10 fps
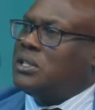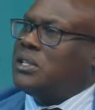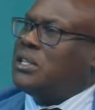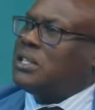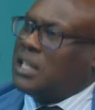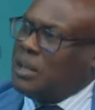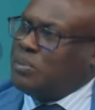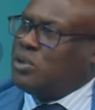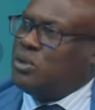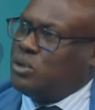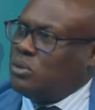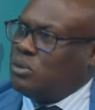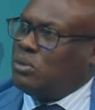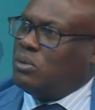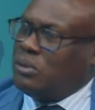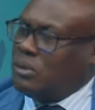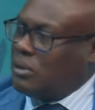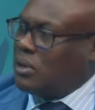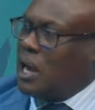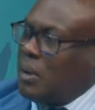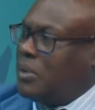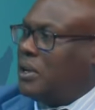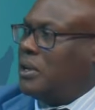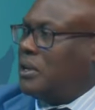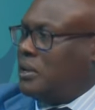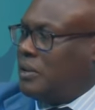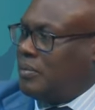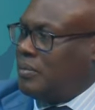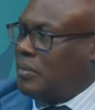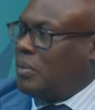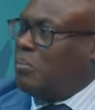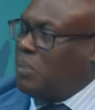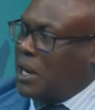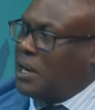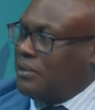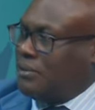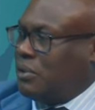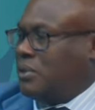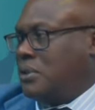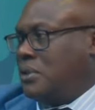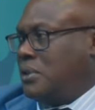It keeps you coming back and forth.